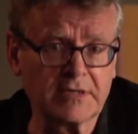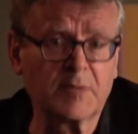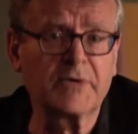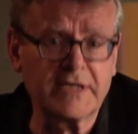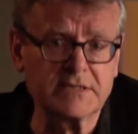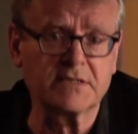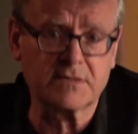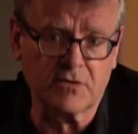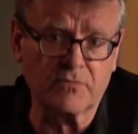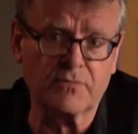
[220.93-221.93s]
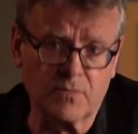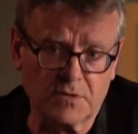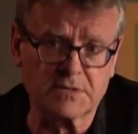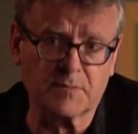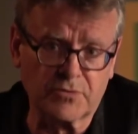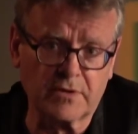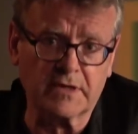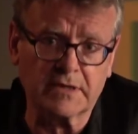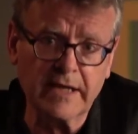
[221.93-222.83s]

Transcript: The place itself was a product.